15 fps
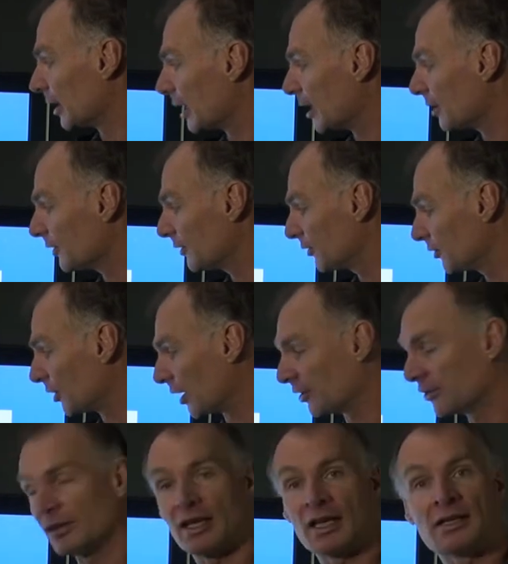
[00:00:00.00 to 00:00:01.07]
is
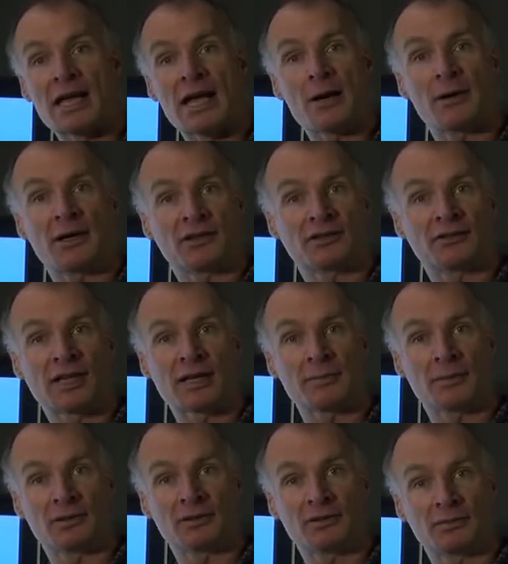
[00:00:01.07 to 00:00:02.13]
just an area
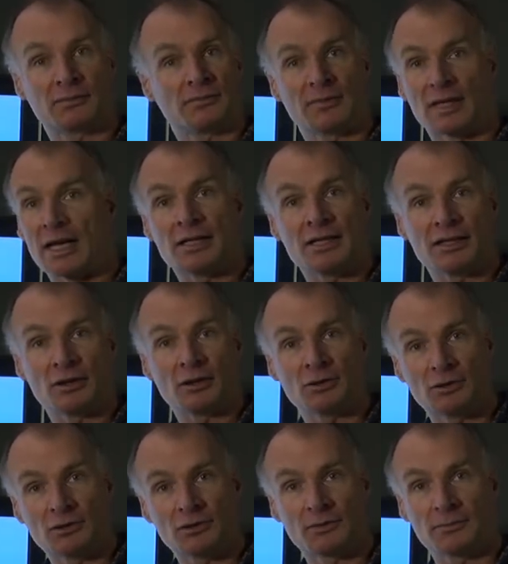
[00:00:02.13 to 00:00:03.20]
statement any
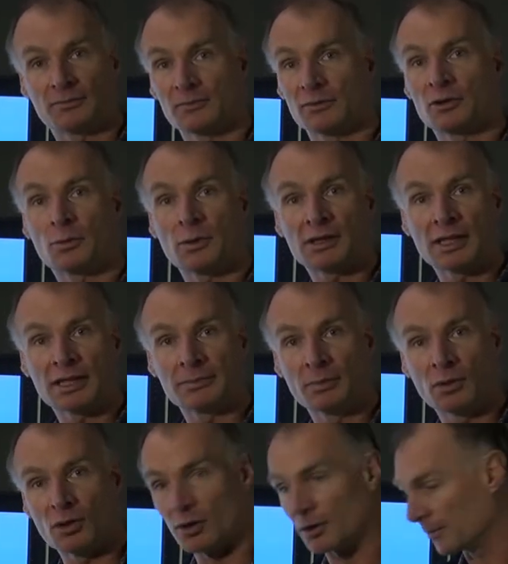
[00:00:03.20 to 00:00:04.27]
use? Do we need
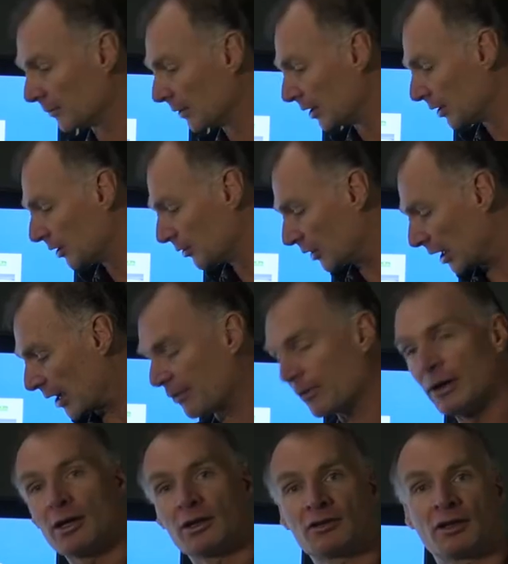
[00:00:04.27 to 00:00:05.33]
more? Have we
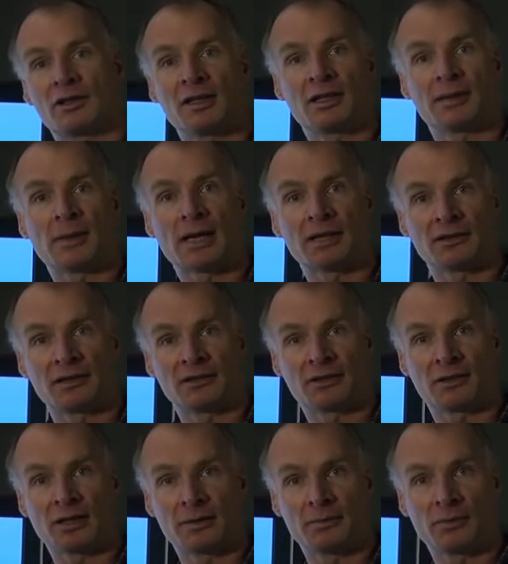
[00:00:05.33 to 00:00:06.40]
got to think about this a
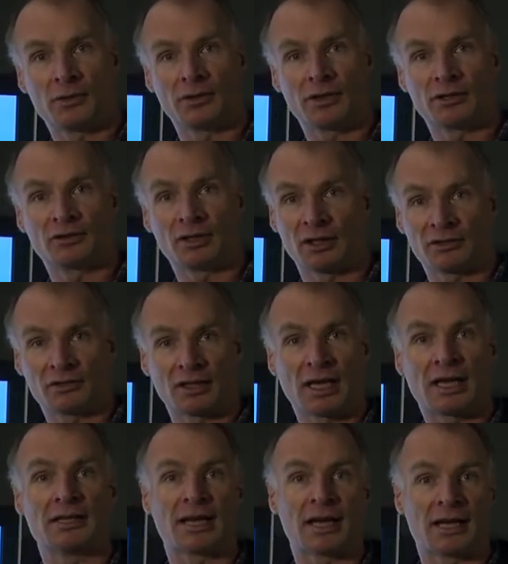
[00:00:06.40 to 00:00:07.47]
lot more than just
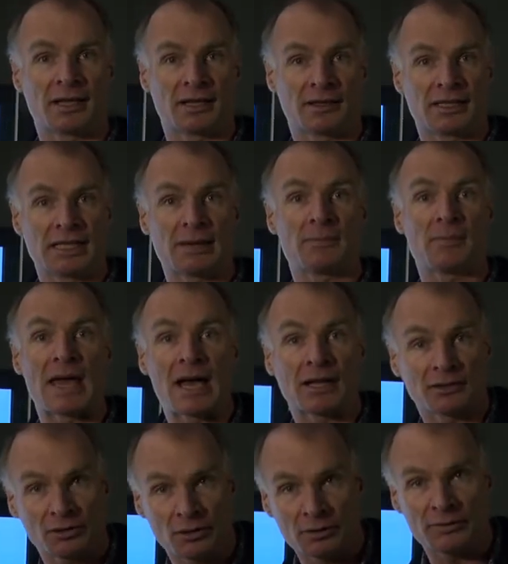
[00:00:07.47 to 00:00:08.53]
the
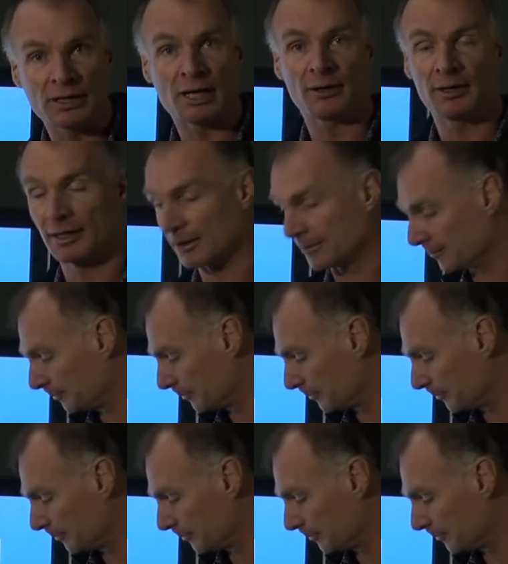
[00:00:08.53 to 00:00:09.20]
amount of area?